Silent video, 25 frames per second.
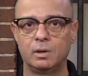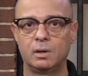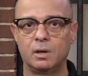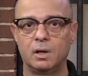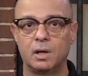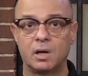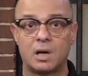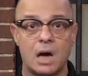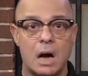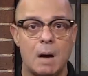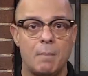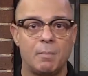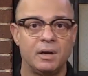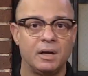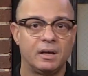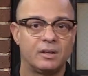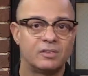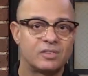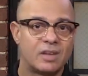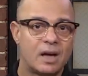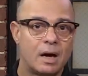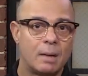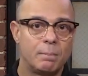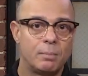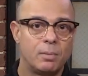A common
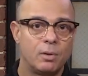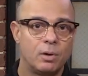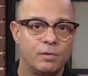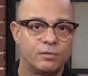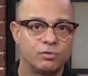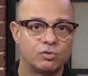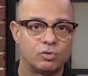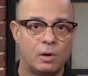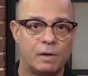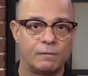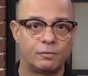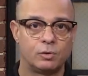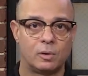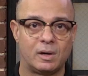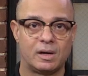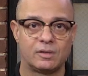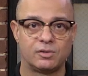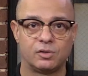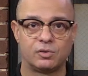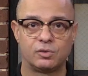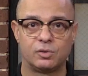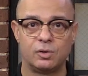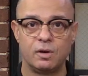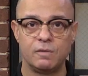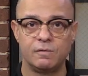example of software as
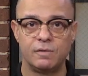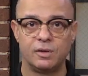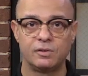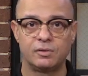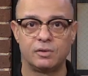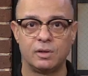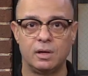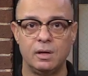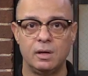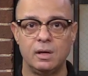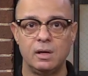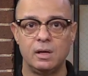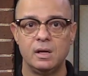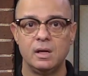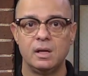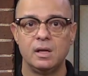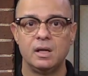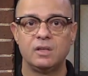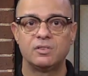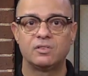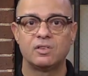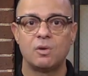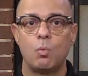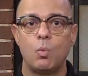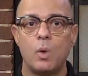a service
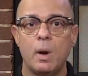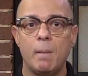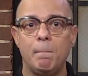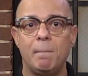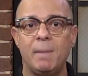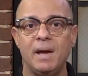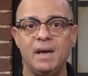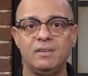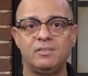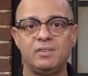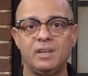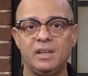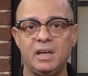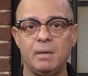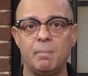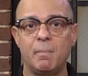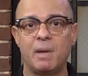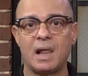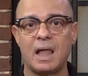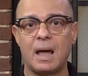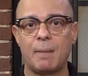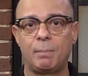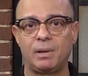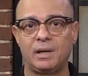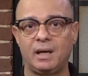is a web-based
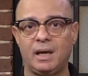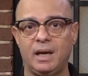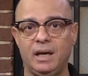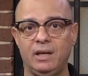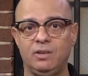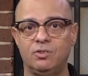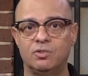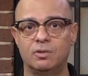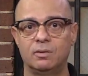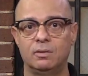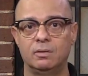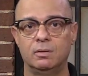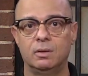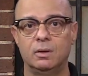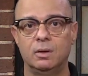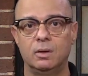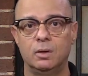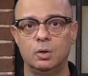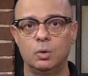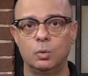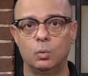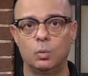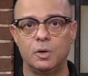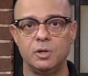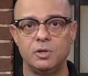email application
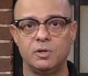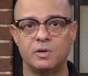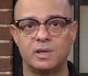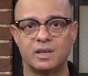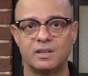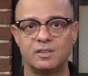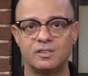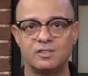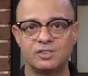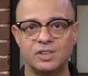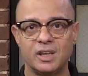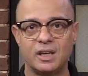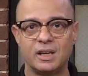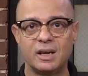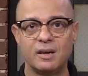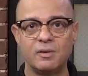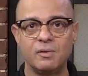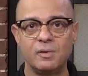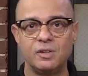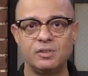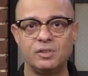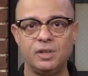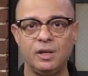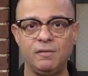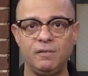where you can send and
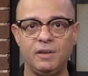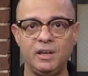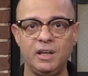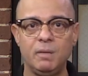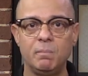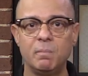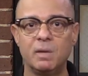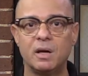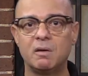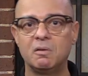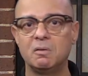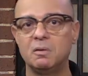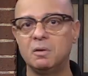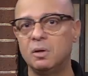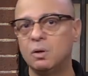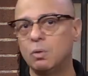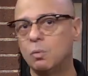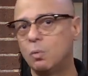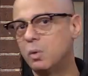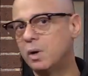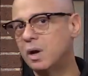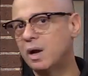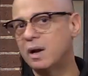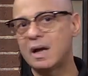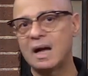receive email
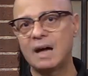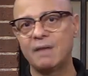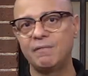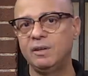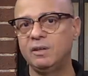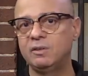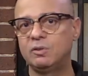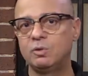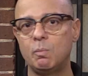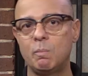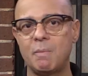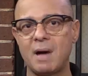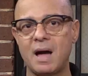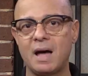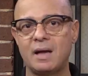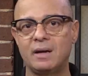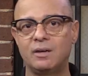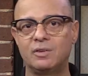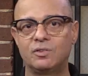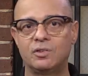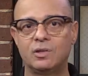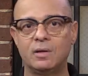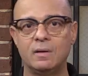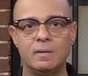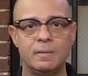without having to
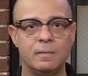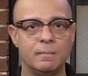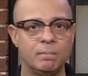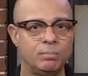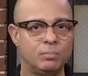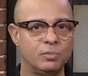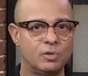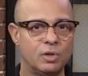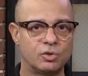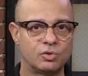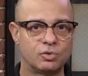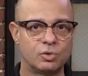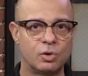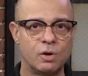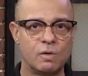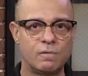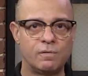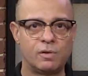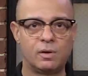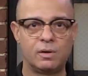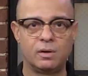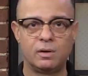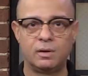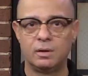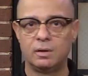manage the
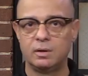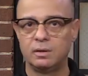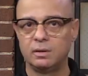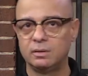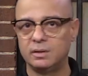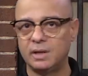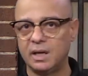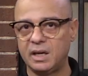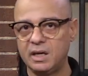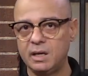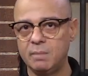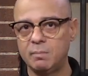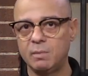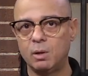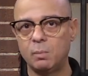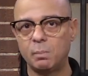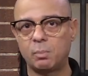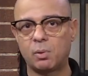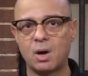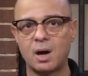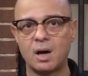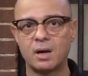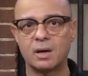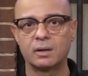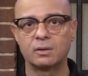server, the email
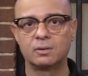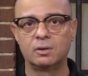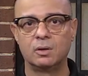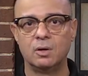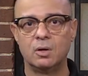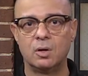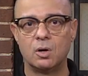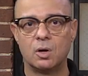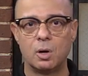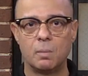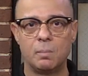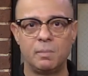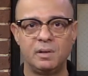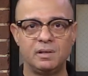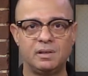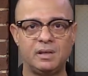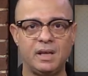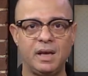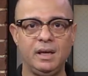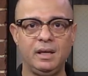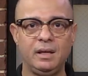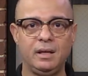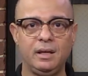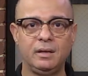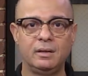product, or
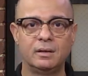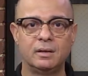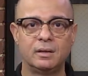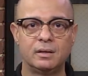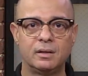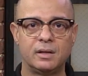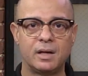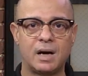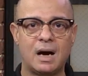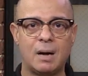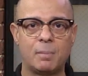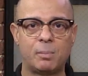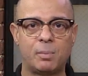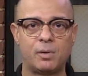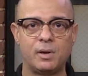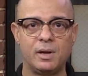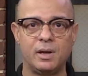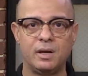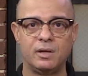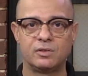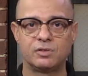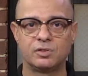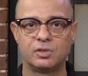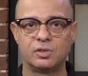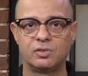maintaining the
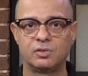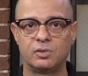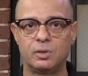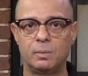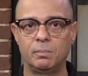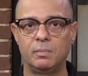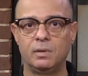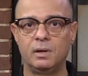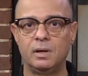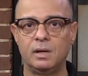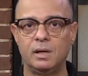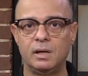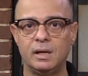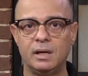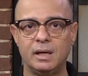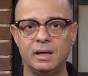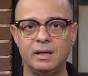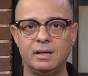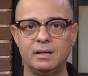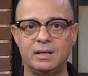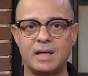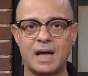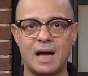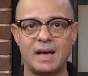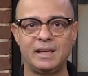operating system
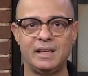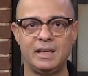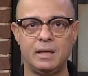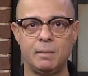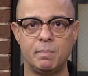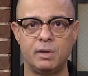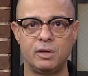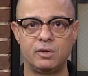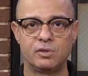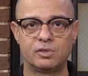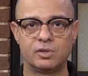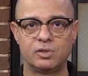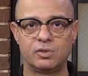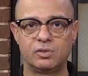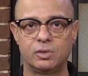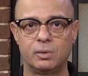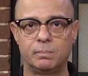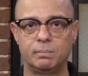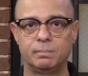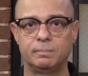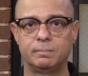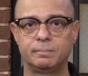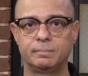in that email system.